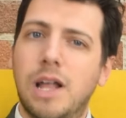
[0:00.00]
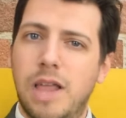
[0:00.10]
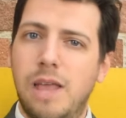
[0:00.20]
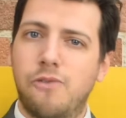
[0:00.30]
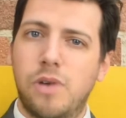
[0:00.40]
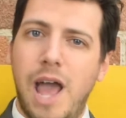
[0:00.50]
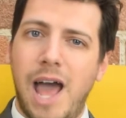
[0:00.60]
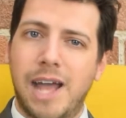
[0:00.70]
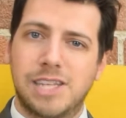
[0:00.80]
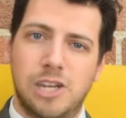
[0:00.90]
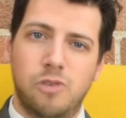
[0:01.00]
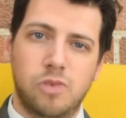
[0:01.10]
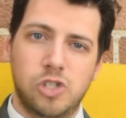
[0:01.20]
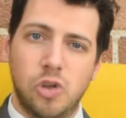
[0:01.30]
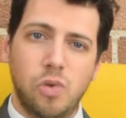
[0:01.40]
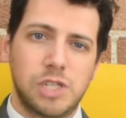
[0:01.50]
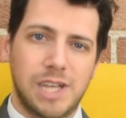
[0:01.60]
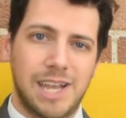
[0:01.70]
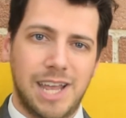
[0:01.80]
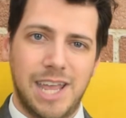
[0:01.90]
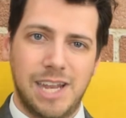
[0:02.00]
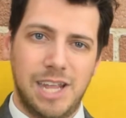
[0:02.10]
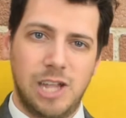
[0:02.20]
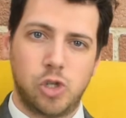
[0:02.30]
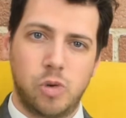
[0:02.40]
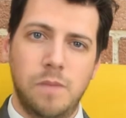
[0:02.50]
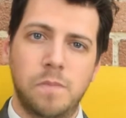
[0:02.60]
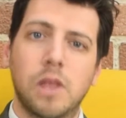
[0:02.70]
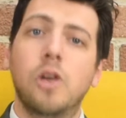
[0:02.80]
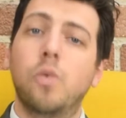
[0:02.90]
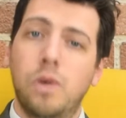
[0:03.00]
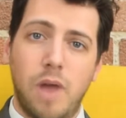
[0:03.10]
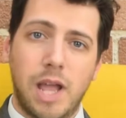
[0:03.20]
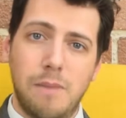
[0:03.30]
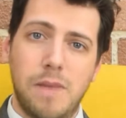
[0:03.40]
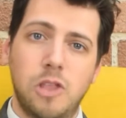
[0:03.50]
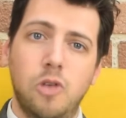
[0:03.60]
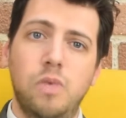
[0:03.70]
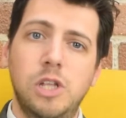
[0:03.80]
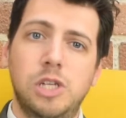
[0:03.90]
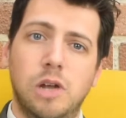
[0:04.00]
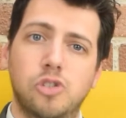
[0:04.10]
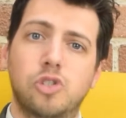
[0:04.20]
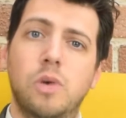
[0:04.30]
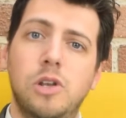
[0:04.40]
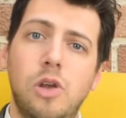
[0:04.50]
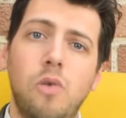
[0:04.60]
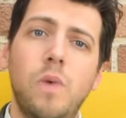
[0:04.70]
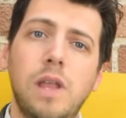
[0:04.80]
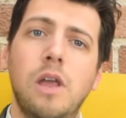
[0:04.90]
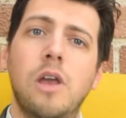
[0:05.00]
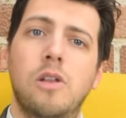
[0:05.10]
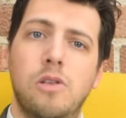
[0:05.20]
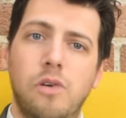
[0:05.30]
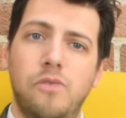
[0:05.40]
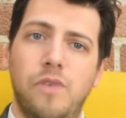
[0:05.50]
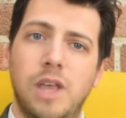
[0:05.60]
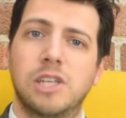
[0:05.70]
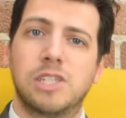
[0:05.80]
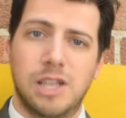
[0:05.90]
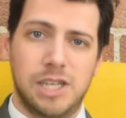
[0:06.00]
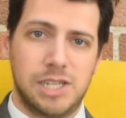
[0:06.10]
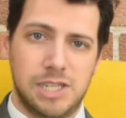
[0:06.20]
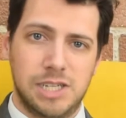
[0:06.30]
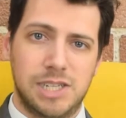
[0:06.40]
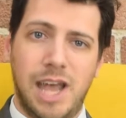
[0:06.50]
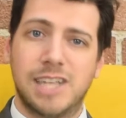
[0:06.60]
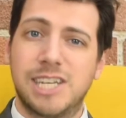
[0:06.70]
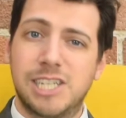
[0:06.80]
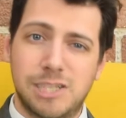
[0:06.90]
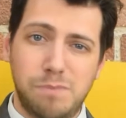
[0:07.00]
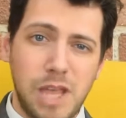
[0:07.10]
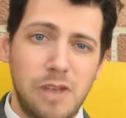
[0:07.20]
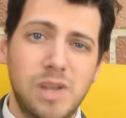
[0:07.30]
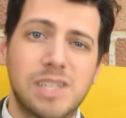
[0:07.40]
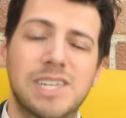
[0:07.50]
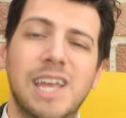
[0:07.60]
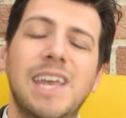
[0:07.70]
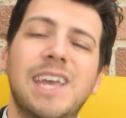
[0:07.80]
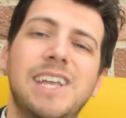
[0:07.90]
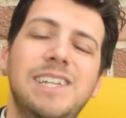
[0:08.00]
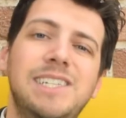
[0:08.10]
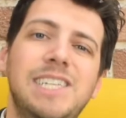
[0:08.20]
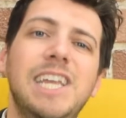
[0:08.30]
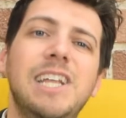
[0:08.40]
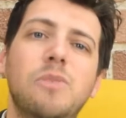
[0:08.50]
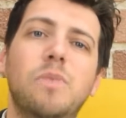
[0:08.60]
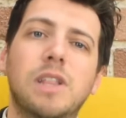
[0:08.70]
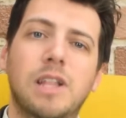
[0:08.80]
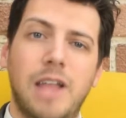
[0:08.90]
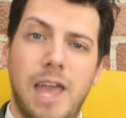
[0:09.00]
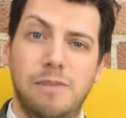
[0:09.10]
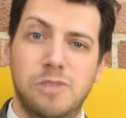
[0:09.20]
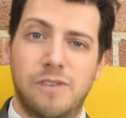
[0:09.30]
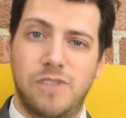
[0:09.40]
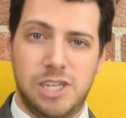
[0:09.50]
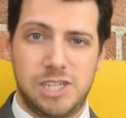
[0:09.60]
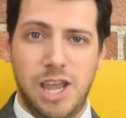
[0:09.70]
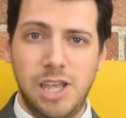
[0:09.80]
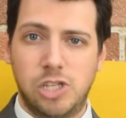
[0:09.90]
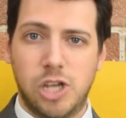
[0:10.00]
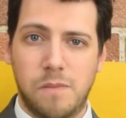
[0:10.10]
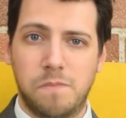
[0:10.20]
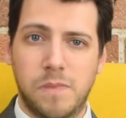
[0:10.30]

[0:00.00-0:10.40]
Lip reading: claim for an accident resulting in a kidney injury, we recommend that you reach out to a no-win, no-fee solicitor that has experience in dealing with claims of this nature.